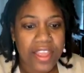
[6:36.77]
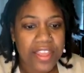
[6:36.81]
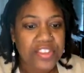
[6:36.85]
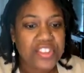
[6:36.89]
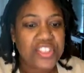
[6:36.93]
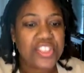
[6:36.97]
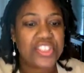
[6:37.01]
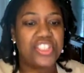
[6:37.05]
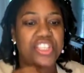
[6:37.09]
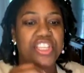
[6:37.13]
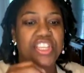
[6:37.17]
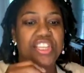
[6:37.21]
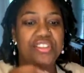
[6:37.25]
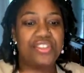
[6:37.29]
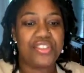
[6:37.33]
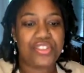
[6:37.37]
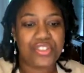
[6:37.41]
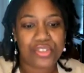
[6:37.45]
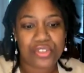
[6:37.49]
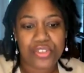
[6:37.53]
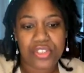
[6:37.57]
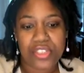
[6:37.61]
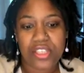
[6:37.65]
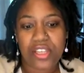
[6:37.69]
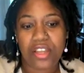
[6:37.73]
to get
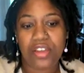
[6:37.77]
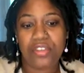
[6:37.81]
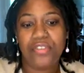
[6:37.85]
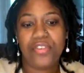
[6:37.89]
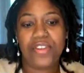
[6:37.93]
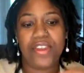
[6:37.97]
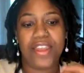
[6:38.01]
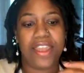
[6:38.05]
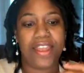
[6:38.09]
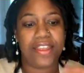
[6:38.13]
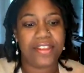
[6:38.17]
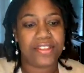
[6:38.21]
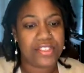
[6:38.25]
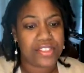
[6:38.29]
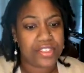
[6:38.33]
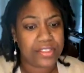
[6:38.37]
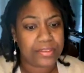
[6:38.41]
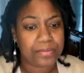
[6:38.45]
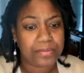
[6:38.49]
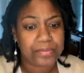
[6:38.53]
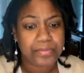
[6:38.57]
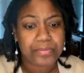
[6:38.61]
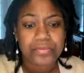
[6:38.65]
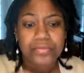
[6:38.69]
yourself in action.